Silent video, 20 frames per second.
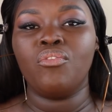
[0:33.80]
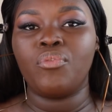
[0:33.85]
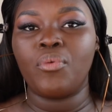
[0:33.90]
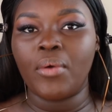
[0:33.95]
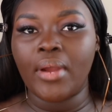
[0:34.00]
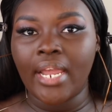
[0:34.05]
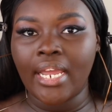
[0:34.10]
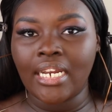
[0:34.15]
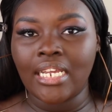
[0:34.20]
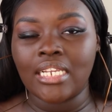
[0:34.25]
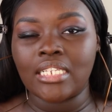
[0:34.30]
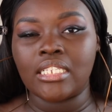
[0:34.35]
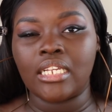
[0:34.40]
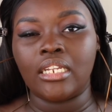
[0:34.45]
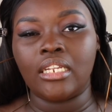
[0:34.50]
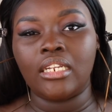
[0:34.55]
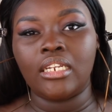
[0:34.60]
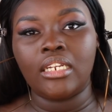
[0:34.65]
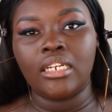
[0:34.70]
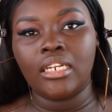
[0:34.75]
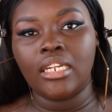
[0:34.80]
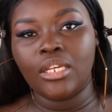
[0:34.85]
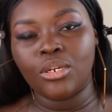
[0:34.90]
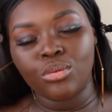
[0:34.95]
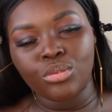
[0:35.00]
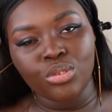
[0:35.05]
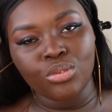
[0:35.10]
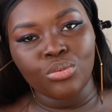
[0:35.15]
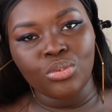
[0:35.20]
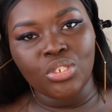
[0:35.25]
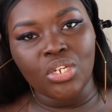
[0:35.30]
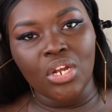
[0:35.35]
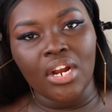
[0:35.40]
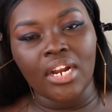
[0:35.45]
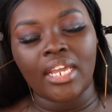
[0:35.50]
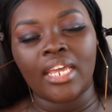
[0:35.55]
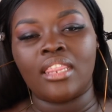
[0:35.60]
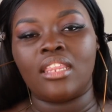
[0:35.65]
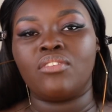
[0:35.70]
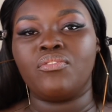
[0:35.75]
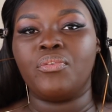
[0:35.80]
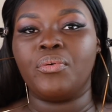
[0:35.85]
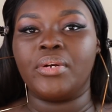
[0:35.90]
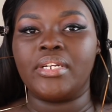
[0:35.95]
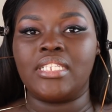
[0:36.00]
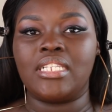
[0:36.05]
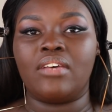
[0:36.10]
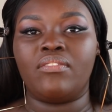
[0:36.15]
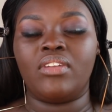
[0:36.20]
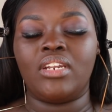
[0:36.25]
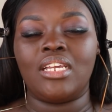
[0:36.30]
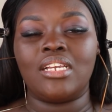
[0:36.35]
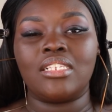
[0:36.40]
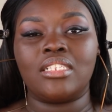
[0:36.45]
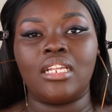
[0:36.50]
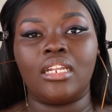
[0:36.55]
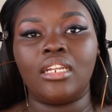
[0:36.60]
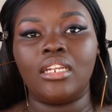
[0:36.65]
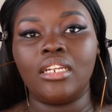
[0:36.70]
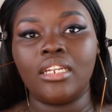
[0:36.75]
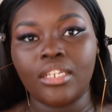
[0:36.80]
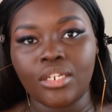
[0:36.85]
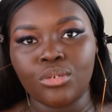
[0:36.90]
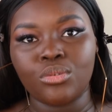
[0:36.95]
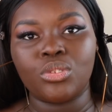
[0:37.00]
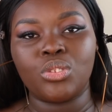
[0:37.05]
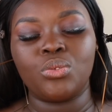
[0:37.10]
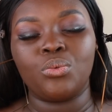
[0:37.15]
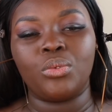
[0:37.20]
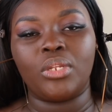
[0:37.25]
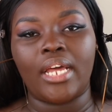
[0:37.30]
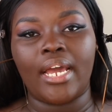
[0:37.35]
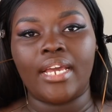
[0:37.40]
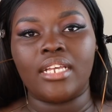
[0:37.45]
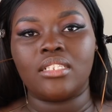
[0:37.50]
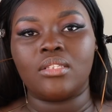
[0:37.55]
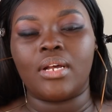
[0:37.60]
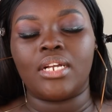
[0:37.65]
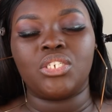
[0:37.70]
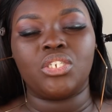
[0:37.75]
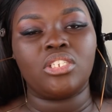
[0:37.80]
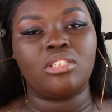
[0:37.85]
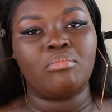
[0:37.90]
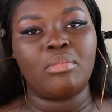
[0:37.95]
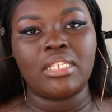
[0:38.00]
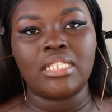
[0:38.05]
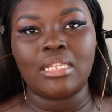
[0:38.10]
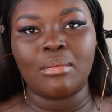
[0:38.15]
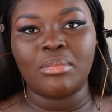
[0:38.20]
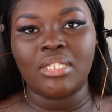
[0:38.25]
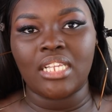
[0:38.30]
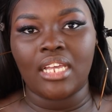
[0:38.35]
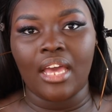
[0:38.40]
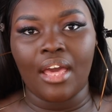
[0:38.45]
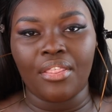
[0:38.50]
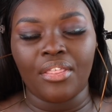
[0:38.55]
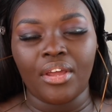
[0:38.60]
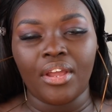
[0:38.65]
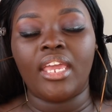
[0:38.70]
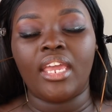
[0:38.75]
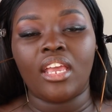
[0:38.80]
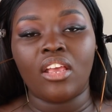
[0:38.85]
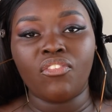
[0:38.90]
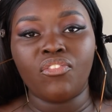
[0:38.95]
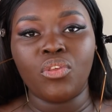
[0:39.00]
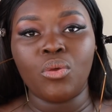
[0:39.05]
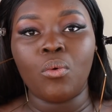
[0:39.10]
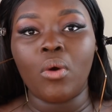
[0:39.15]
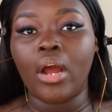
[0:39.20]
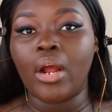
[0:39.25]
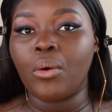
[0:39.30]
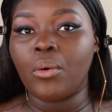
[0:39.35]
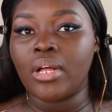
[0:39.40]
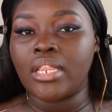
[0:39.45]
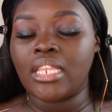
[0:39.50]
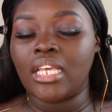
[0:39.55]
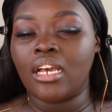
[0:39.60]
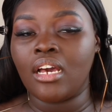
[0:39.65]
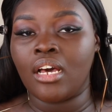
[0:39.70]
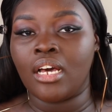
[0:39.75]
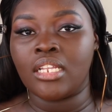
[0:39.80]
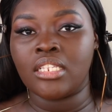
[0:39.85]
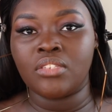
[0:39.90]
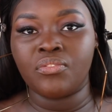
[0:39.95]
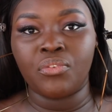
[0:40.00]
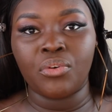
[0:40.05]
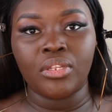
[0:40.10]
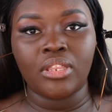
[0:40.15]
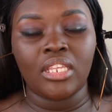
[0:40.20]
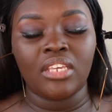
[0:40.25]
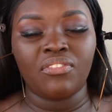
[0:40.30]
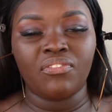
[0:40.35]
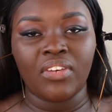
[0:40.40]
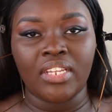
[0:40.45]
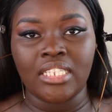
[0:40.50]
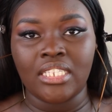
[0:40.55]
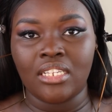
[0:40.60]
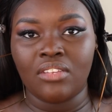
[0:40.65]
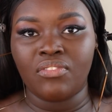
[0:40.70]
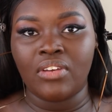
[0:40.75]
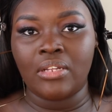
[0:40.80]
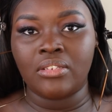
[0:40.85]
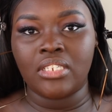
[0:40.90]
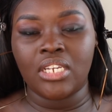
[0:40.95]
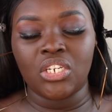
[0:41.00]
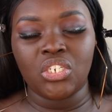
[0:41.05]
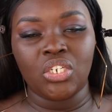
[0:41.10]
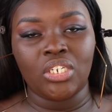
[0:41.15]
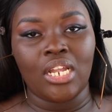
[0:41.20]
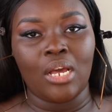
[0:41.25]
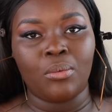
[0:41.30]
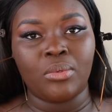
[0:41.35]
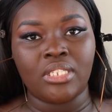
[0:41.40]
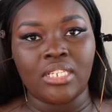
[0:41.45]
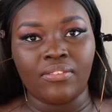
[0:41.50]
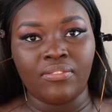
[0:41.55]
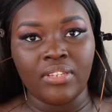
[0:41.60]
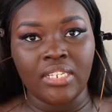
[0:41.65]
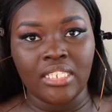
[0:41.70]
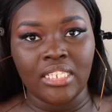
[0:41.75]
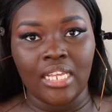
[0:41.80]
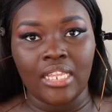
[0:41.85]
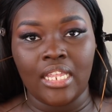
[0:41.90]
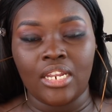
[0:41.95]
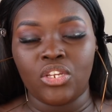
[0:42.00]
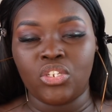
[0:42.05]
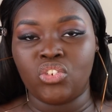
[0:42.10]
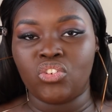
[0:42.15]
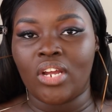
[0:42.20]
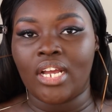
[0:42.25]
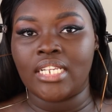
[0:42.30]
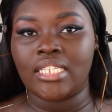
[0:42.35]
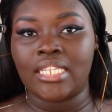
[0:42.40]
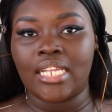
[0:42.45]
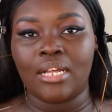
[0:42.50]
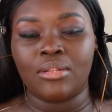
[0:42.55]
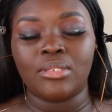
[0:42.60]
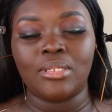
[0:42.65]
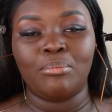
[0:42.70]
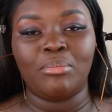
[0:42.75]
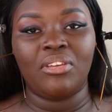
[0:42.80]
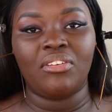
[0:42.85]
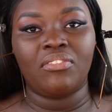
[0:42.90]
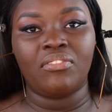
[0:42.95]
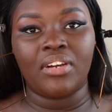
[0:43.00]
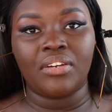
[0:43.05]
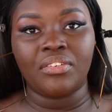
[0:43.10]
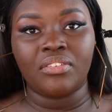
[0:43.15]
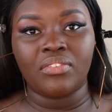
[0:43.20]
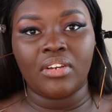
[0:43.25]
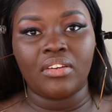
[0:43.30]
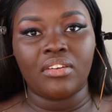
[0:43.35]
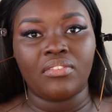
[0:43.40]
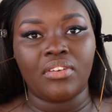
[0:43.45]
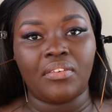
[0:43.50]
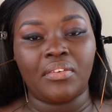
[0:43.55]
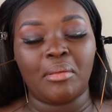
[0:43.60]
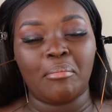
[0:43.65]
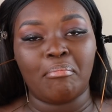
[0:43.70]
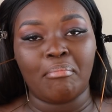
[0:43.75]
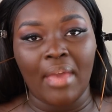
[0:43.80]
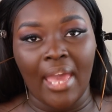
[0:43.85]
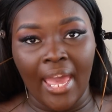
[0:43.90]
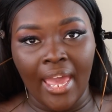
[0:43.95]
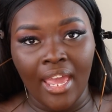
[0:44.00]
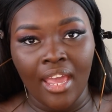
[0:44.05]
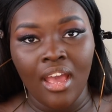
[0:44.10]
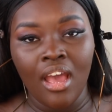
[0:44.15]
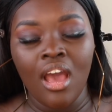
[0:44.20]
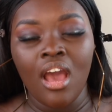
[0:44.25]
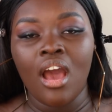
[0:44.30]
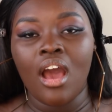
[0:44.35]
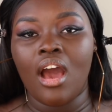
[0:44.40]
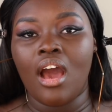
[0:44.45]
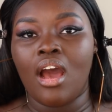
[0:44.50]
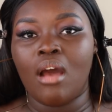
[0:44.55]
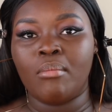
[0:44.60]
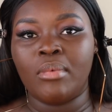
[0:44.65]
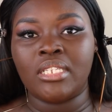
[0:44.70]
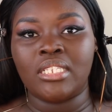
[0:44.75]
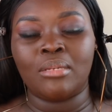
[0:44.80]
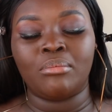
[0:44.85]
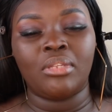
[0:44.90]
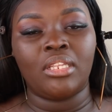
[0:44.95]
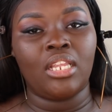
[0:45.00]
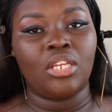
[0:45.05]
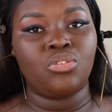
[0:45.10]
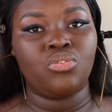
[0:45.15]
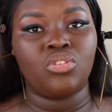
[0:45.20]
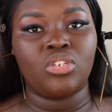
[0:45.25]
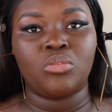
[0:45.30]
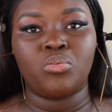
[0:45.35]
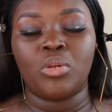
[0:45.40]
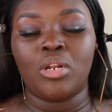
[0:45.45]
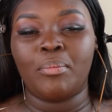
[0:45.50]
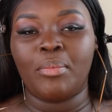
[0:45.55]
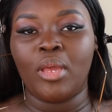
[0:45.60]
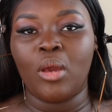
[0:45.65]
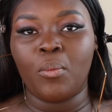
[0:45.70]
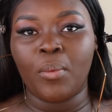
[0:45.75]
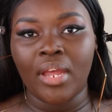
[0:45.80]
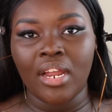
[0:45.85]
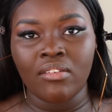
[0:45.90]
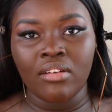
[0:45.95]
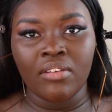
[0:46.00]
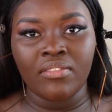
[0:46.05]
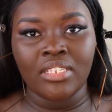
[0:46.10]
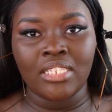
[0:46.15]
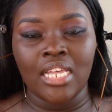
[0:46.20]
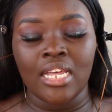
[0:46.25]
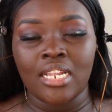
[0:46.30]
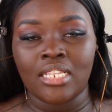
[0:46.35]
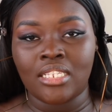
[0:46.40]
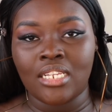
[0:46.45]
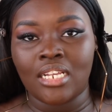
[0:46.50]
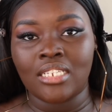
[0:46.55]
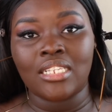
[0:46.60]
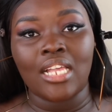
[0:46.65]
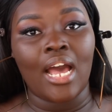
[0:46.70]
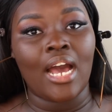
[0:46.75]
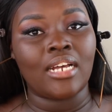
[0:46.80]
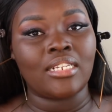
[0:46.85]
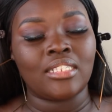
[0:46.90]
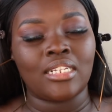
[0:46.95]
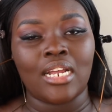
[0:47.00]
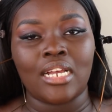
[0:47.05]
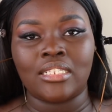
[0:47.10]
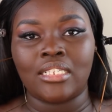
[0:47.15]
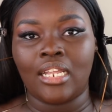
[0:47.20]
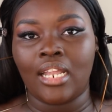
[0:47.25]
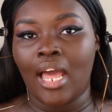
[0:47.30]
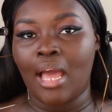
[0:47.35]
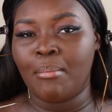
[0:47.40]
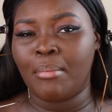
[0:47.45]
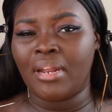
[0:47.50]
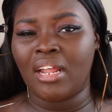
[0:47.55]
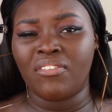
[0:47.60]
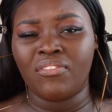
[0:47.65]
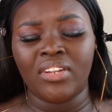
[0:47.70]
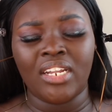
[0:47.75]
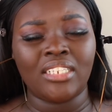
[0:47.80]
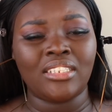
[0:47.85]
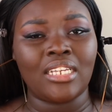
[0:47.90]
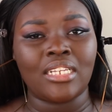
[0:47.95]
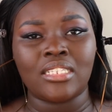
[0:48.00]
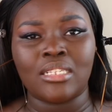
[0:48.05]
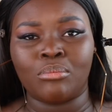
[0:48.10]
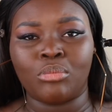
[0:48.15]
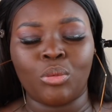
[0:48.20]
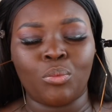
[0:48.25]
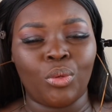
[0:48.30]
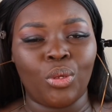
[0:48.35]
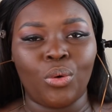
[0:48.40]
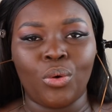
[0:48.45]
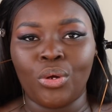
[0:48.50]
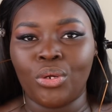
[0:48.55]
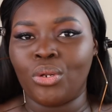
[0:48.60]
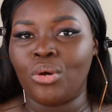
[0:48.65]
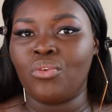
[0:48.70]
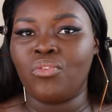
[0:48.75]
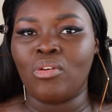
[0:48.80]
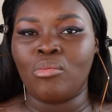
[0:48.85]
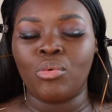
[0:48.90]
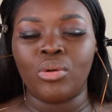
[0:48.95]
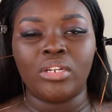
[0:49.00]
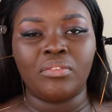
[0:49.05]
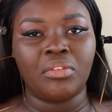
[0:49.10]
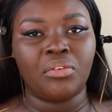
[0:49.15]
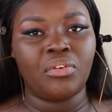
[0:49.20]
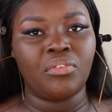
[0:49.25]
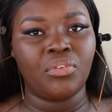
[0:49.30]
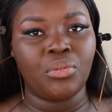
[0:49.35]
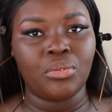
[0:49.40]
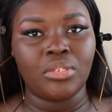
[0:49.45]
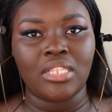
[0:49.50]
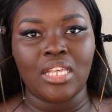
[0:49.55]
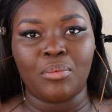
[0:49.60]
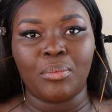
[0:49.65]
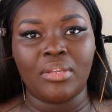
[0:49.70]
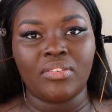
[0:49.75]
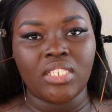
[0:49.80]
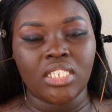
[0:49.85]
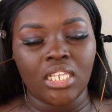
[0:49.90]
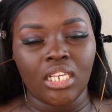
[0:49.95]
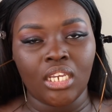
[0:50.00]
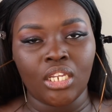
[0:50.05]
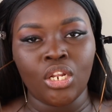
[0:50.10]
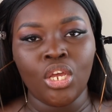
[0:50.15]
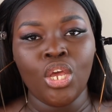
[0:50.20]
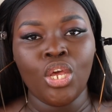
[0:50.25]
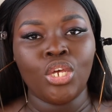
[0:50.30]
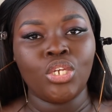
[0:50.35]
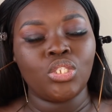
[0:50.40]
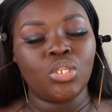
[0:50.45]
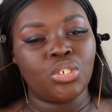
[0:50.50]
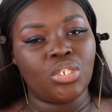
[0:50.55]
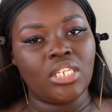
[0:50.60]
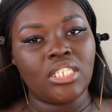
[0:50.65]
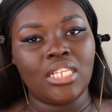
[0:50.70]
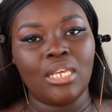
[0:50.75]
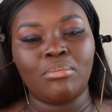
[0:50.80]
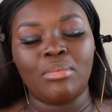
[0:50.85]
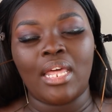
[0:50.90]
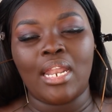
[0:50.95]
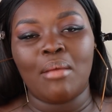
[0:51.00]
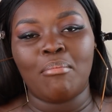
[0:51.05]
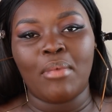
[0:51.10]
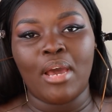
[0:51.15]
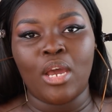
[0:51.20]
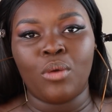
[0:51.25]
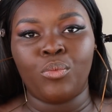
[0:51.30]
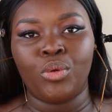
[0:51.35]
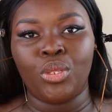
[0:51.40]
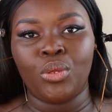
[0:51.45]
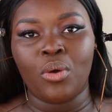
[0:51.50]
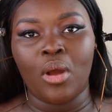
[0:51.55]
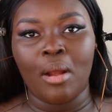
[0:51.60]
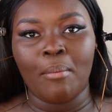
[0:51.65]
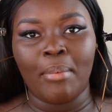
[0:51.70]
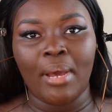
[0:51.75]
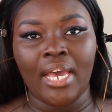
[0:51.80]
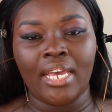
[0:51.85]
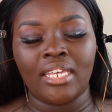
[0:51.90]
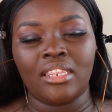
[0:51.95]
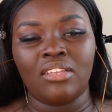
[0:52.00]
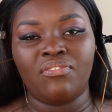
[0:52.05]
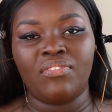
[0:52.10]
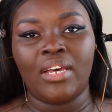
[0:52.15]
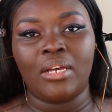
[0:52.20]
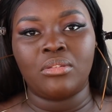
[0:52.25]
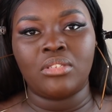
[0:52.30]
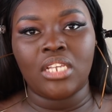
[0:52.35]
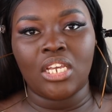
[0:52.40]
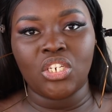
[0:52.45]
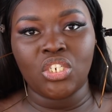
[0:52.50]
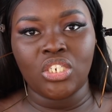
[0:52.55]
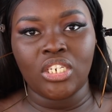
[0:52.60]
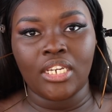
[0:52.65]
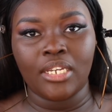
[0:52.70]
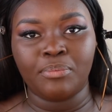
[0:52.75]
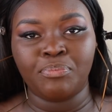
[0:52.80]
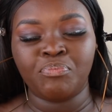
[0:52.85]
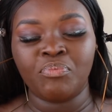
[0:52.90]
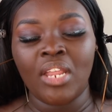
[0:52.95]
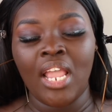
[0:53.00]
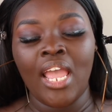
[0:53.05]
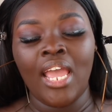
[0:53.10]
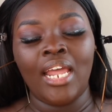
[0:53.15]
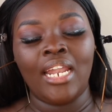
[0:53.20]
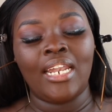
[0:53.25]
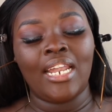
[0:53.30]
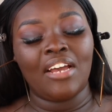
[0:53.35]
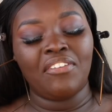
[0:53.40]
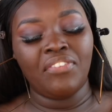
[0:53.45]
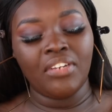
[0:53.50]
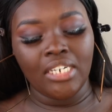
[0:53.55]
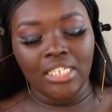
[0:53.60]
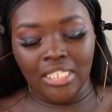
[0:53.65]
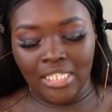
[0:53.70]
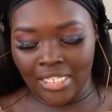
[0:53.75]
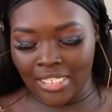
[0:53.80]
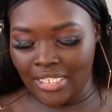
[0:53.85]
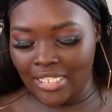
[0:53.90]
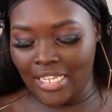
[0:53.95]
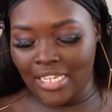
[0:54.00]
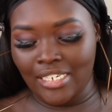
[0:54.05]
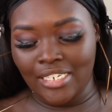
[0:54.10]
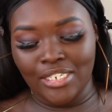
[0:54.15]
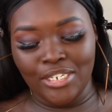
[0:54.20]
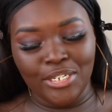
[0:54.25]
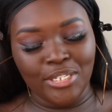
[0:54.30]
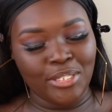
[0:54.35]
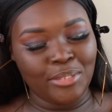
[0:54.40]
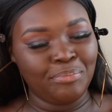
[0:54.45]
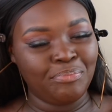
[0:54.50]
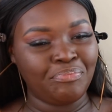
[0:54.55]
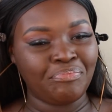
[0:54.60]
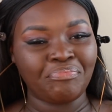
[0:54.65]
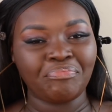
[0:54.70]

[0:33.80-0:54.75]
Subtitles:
480 is a little too dark and then 470 is a little too light, so I just mixed them together. If you are on the hunt for the Fenty foundation, I would definitely say that it dries down to be very matte. And something that you just want to be aware of is that it does oxidize a lot, but I feel like that's something we all know from all of the reviews that we've seen. So just keep that in mind when you are buying the foundation. Now for these concealers,